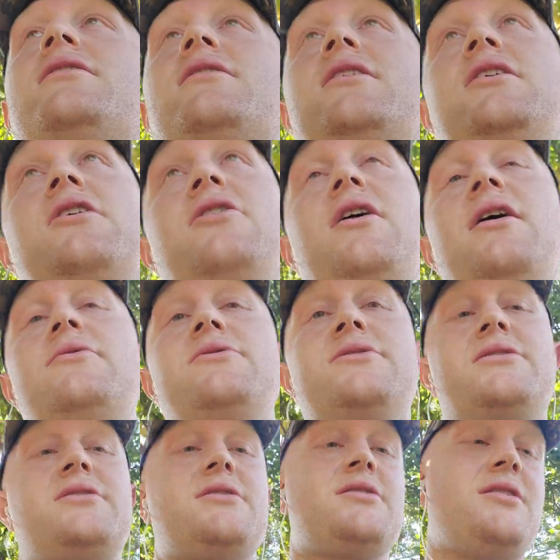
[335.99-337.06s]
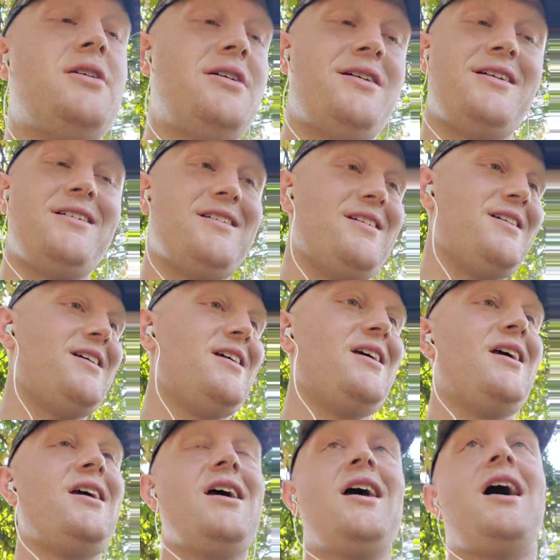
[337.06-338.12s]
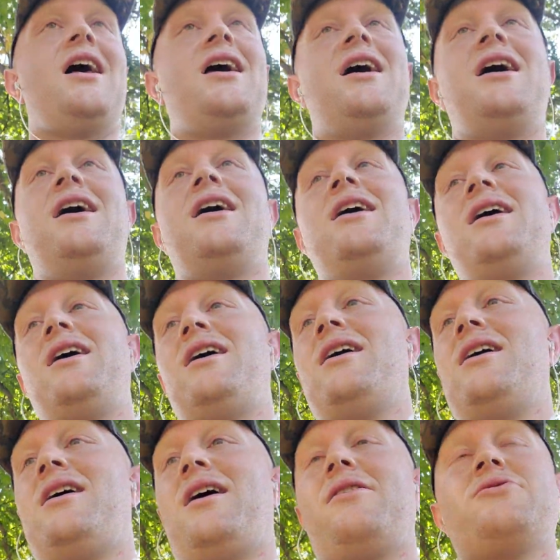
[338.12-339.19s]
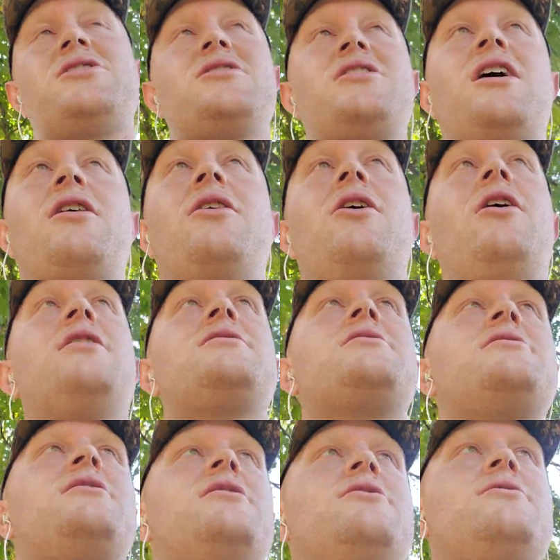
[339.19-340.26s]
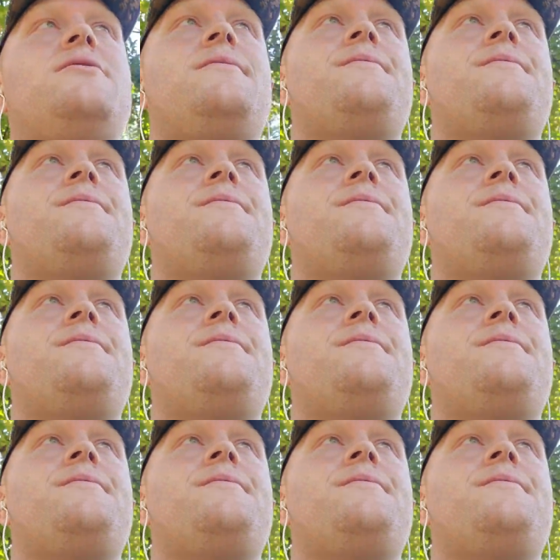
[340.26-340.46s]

You know, I was just kind of lost, you know.